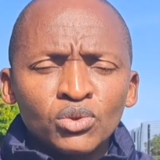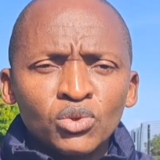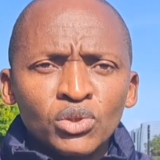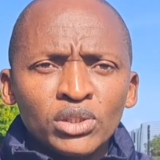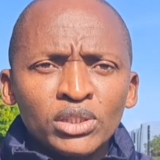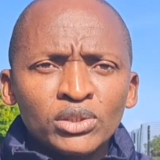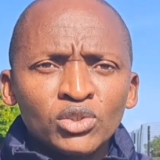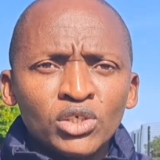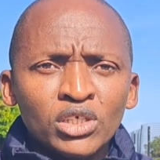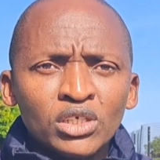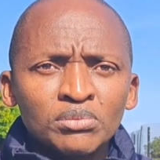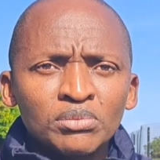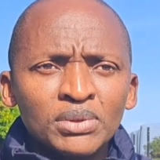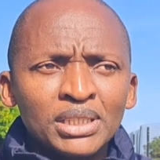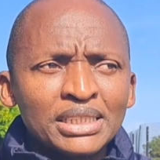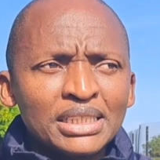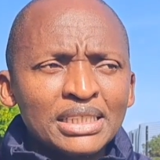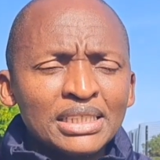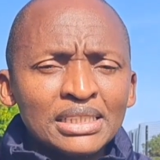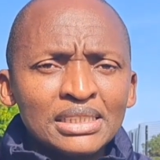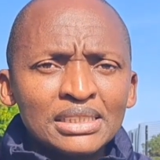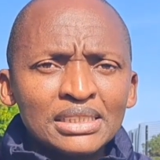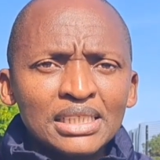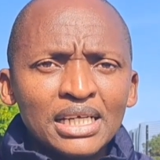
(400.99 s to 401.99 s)
the tournament,
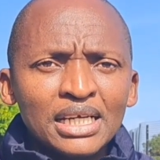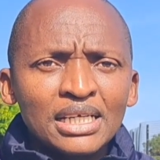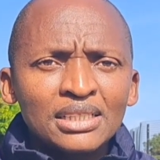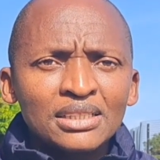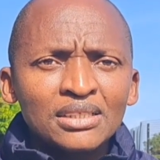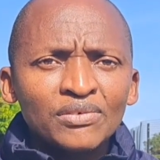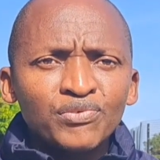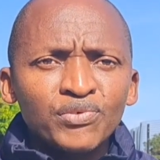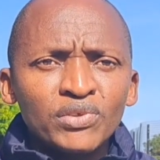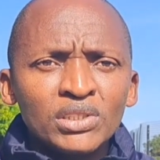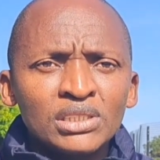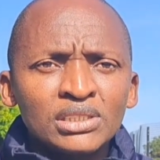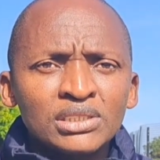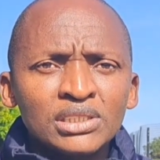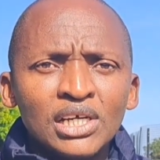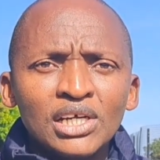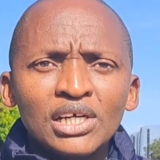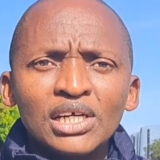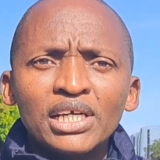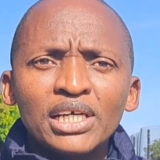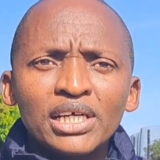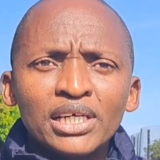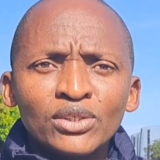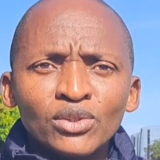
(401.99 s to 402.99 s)
inside the field
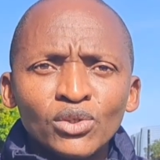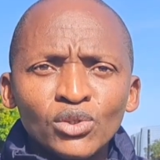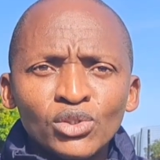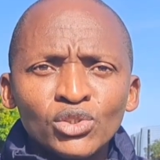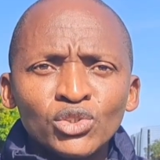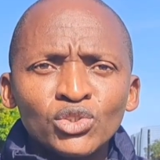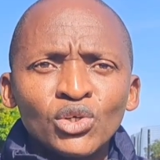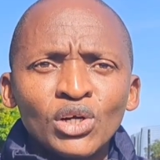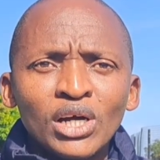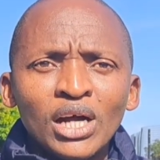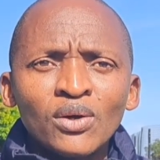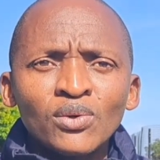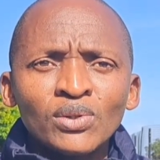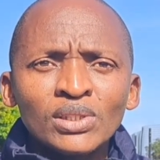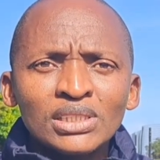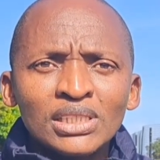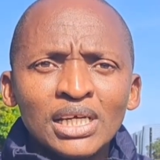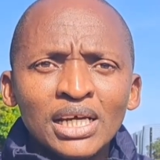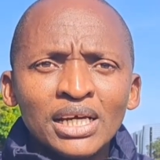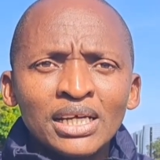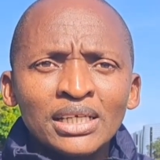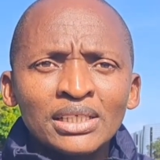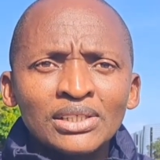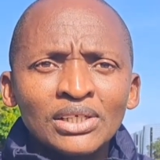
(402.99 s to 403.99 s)
and also
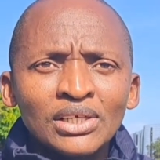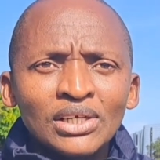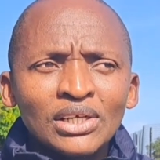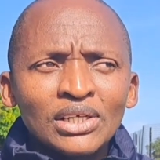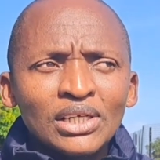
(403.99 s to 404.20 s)
outside.